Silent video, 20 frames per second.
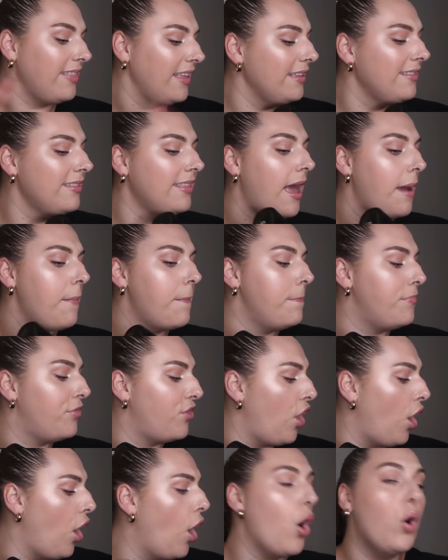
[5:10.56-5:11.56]
think they're
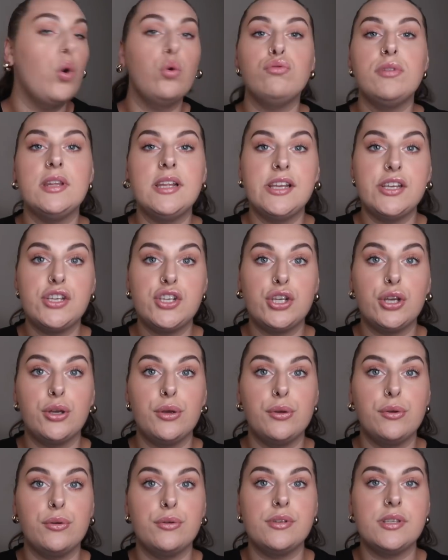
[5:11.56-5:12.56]
the only
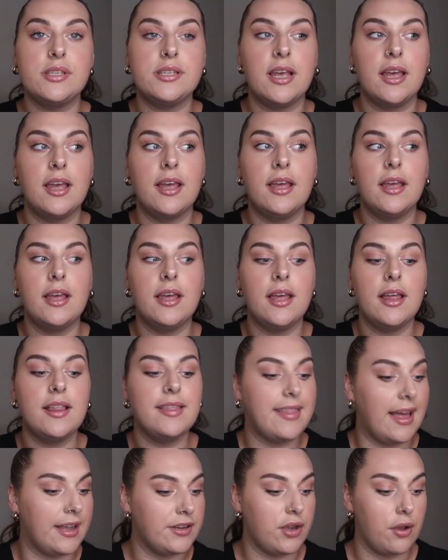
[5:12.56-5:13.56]
shoes
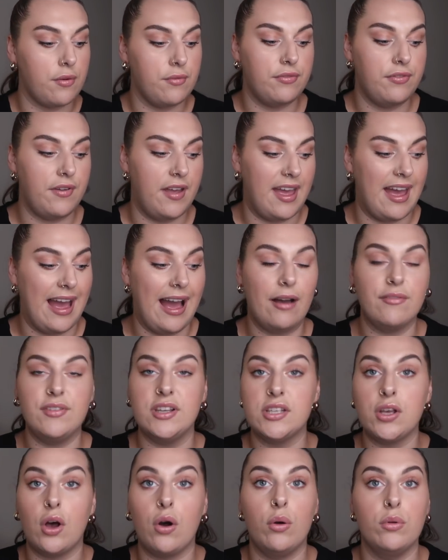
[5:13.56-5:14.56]
that don't fit out of
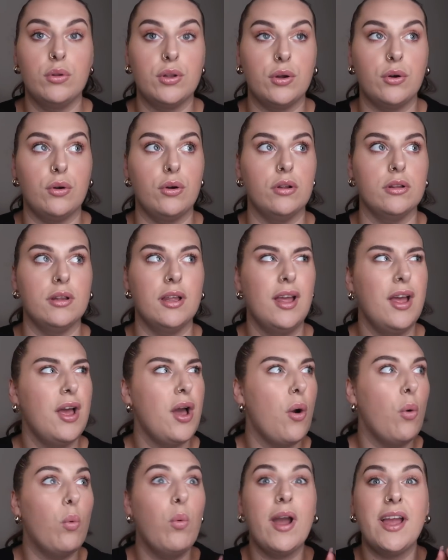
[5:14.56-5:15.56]
this whole haul,
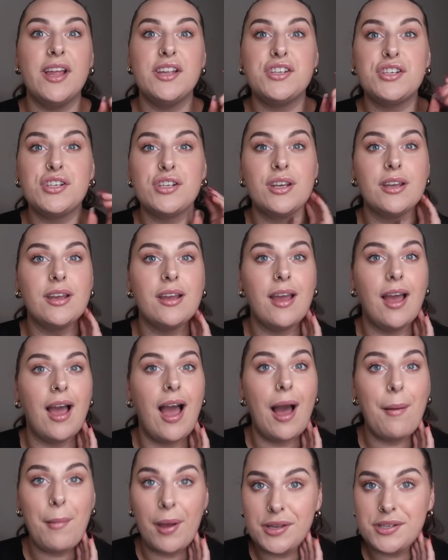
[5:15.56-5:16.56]
which
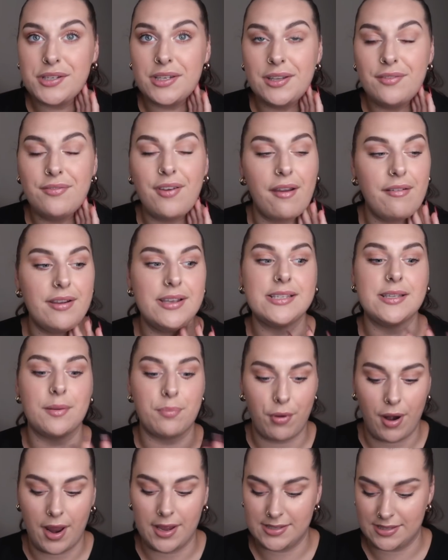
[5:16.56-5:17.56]
I'm actually very
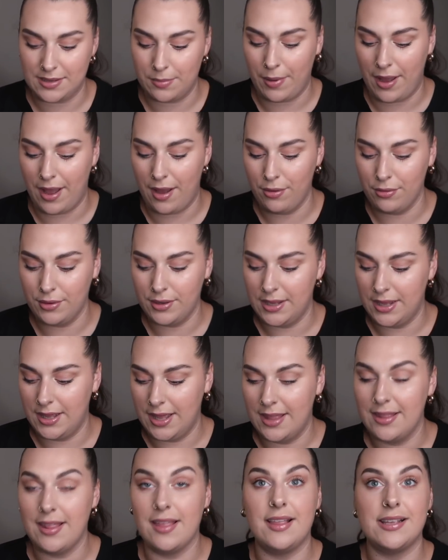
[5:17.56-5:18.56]
surprised about,
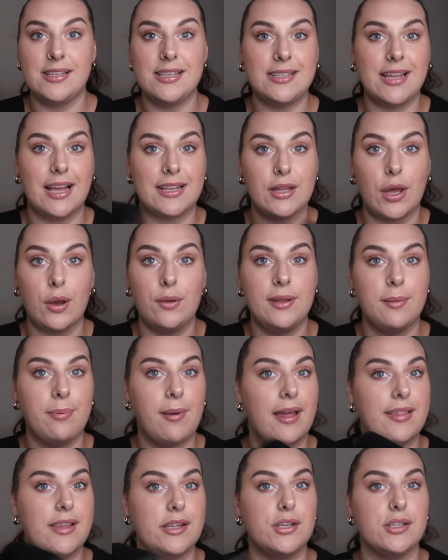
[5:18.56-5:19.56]
that this is like the only
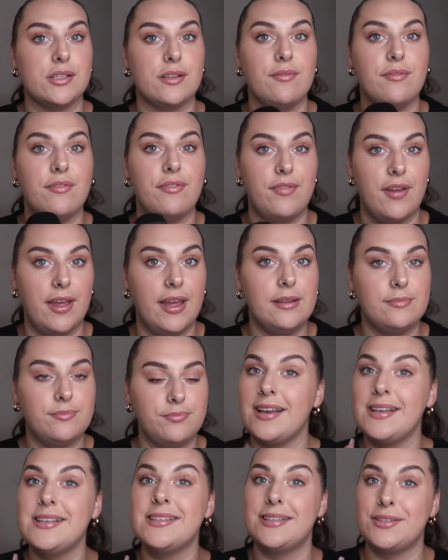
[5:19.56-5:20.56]
pair that doesn't fit,
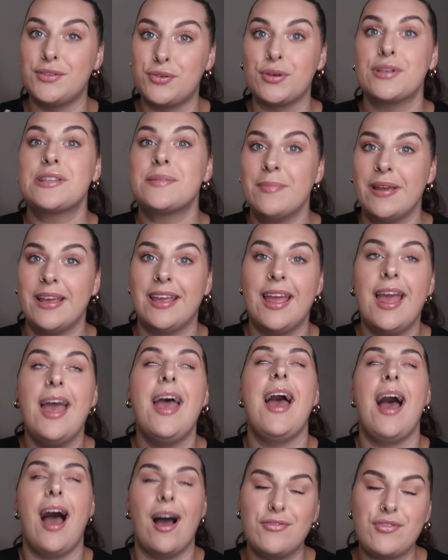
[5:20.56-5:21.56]
because trust me,
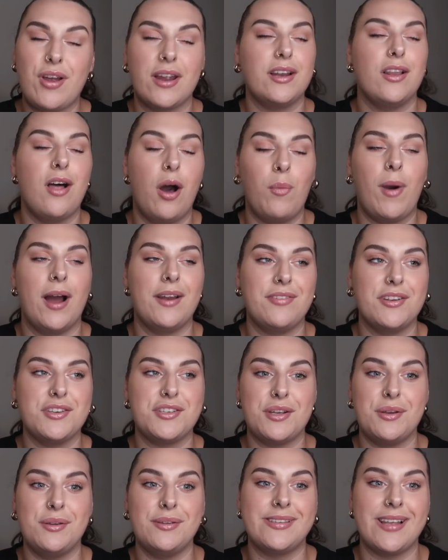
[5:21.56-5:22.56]
I've tried a lot of wide fit
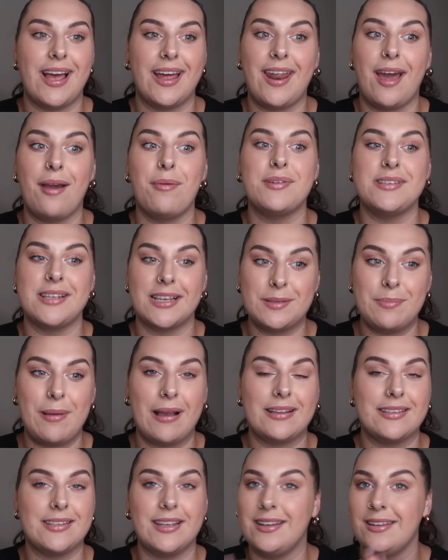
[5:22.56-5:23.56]
shoes and I was
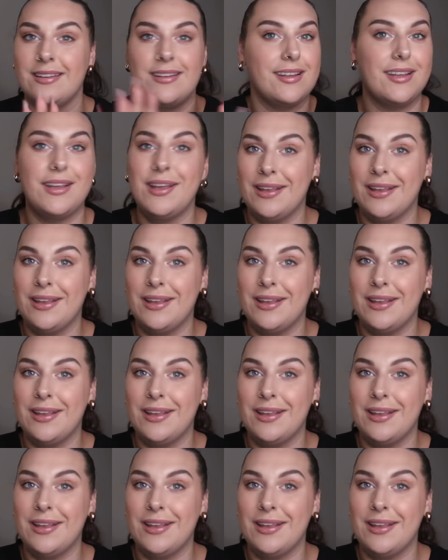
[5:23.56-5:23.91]
expecting